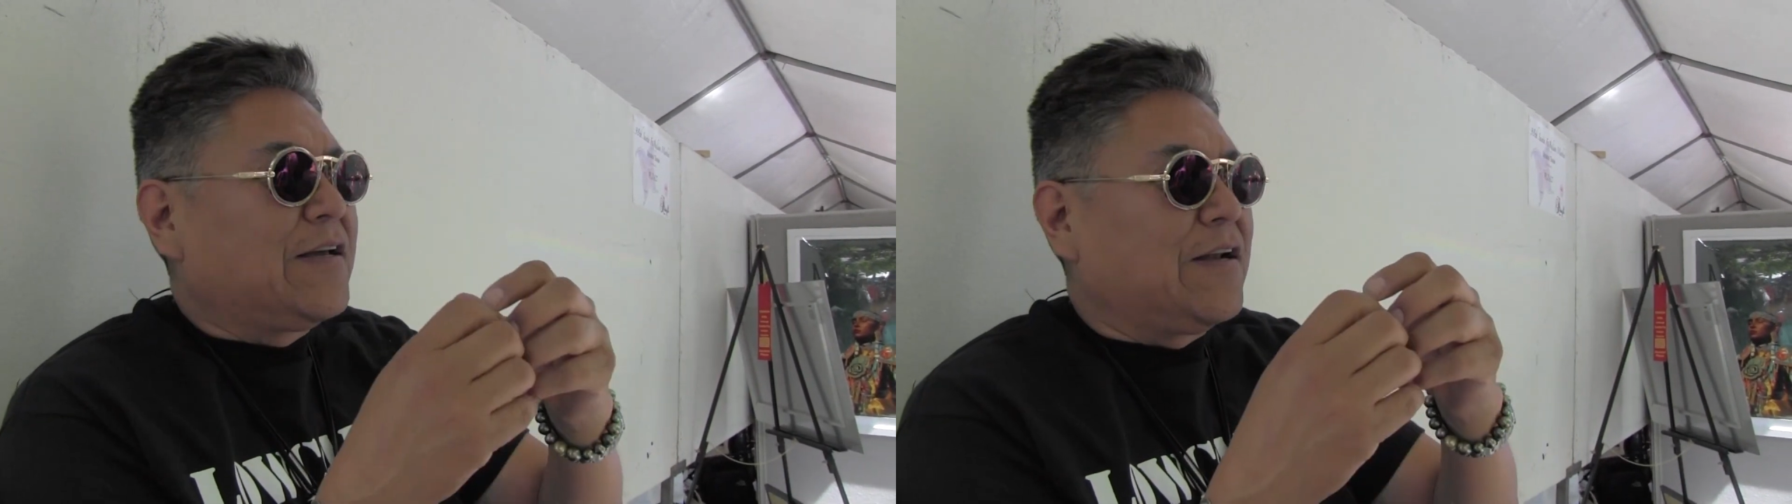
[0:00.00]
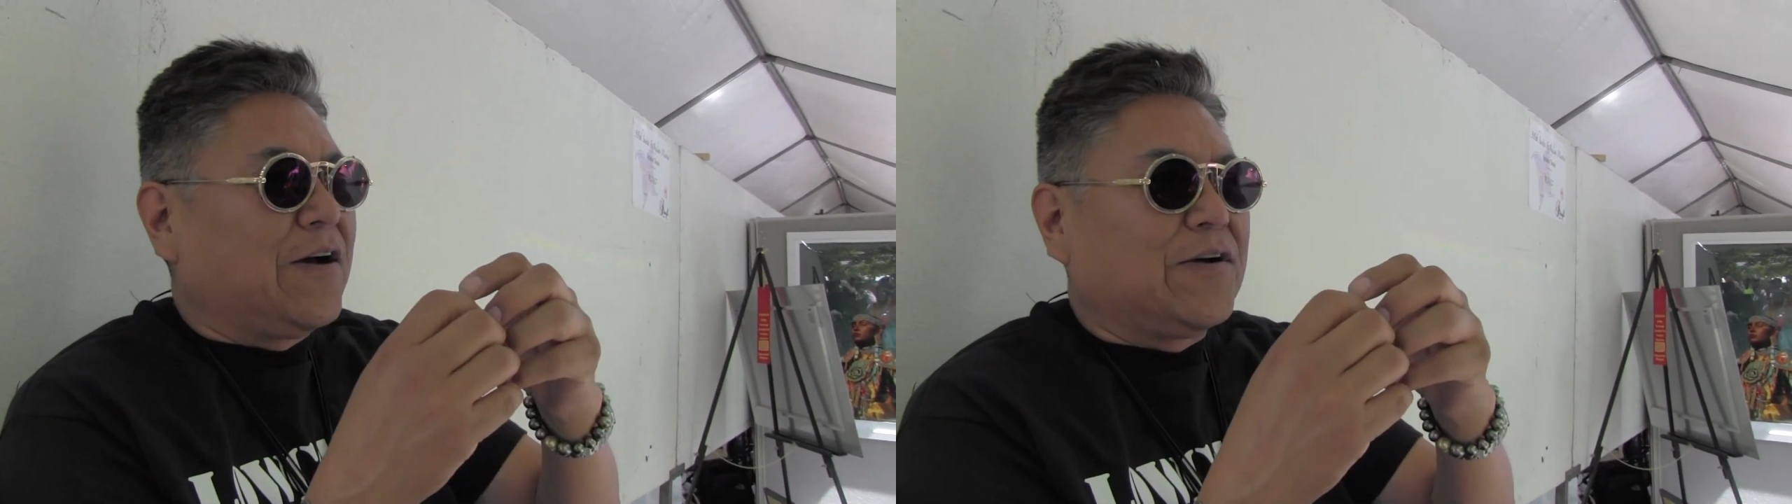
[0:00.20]

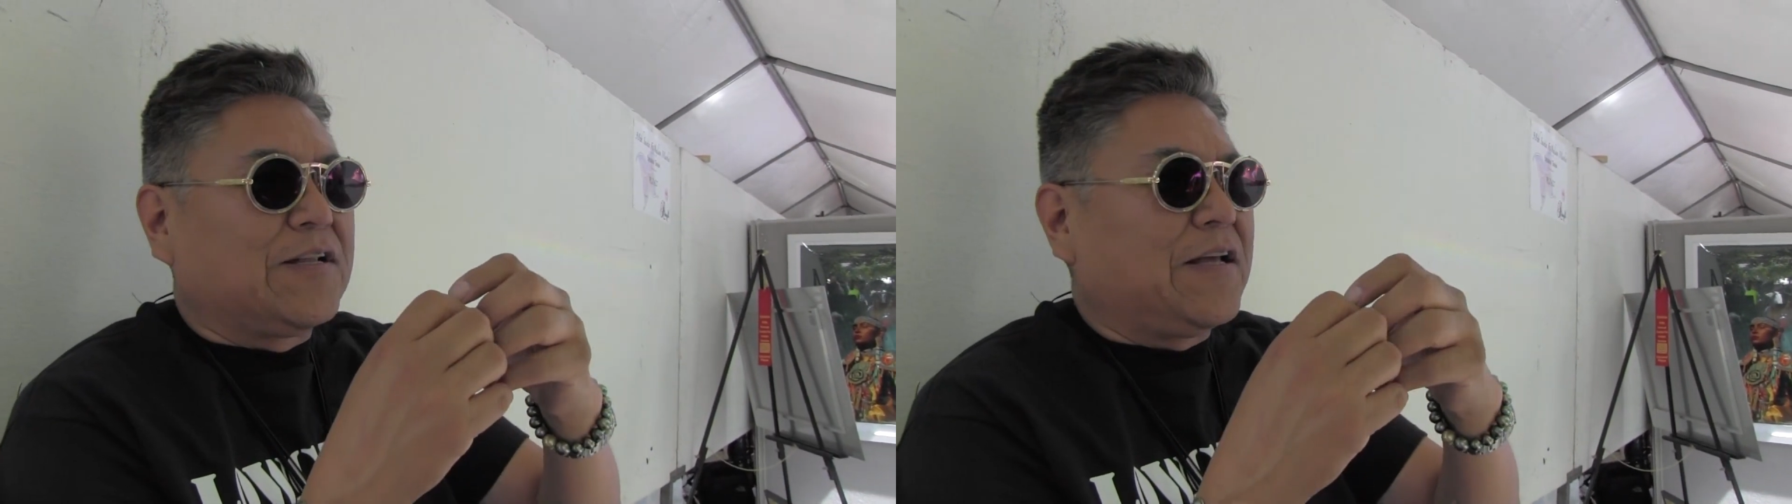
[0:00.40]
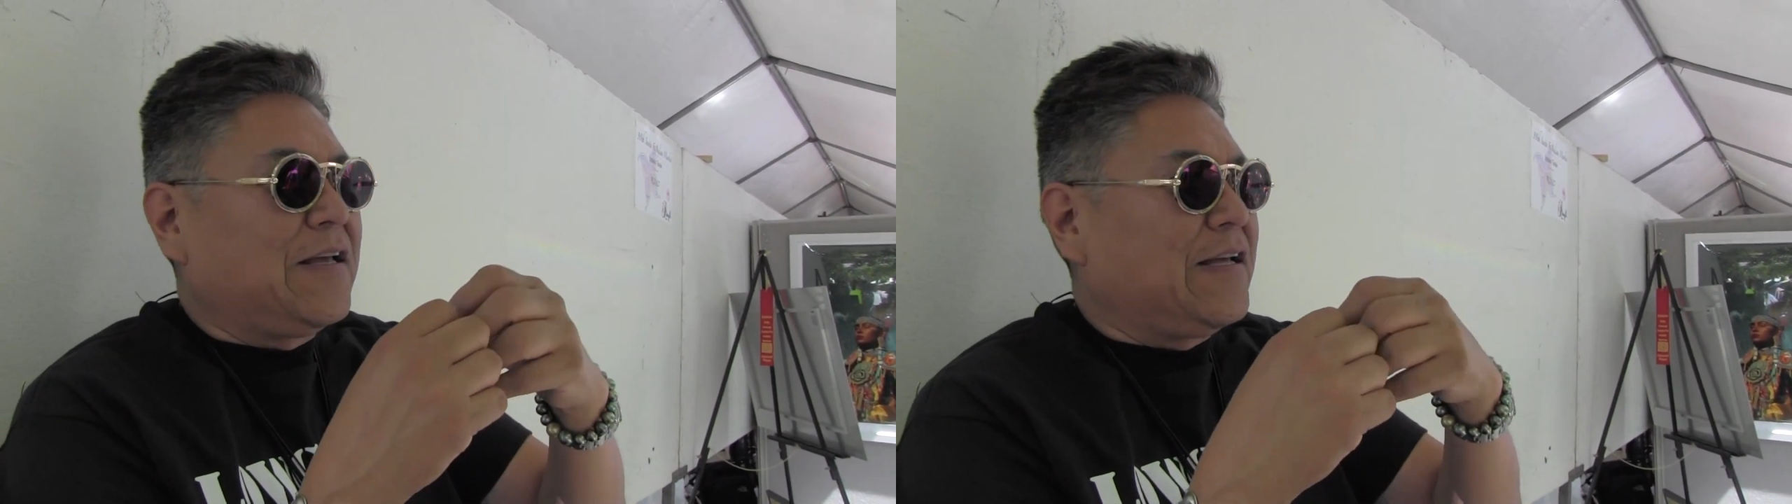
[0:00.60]
You know,
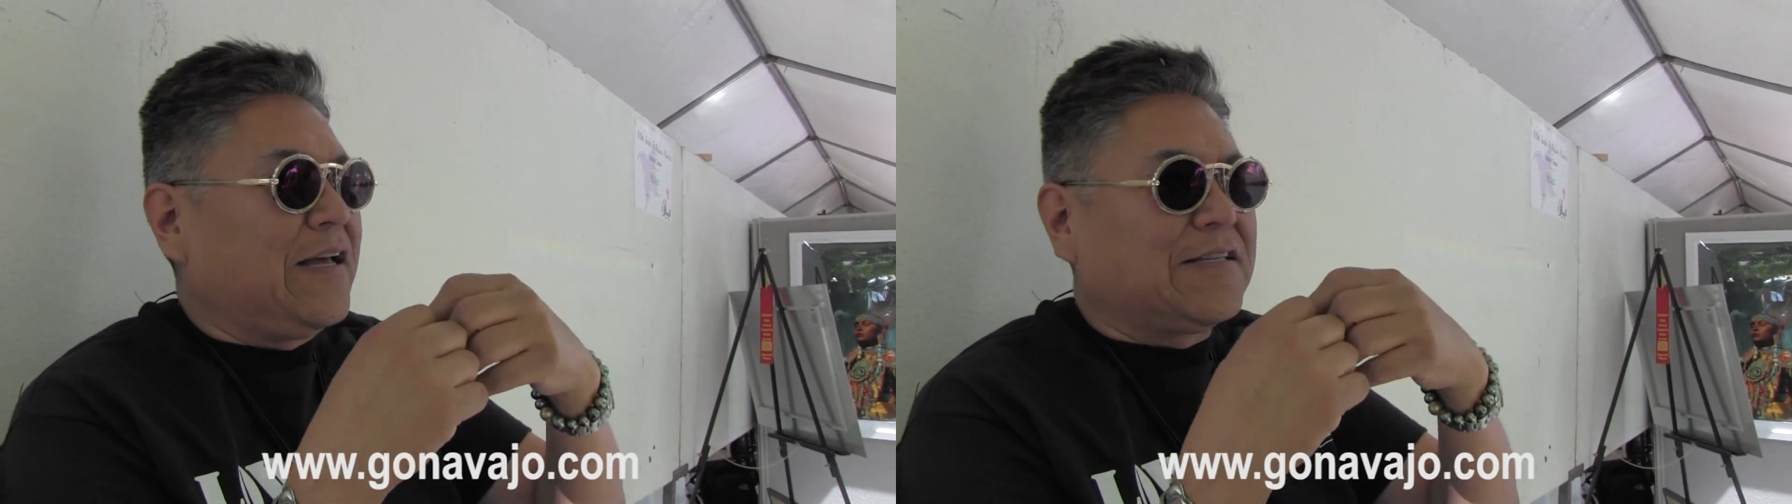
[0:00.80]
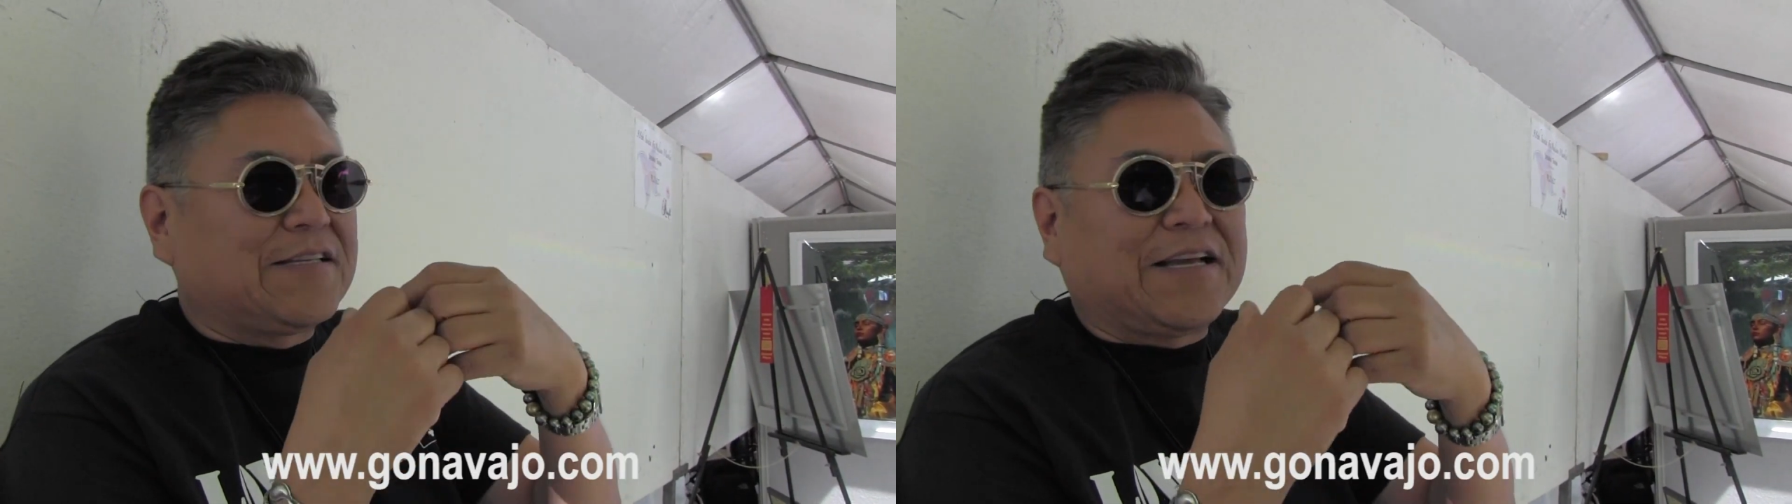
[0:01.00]

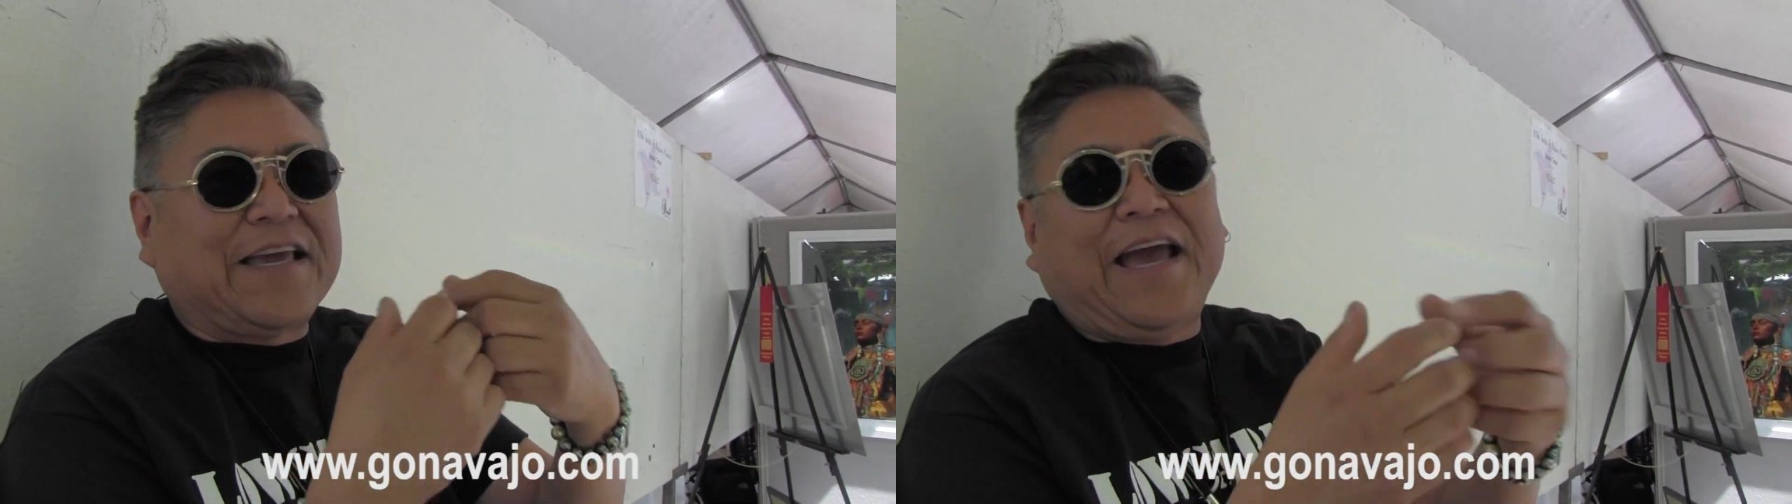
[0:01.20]
it's the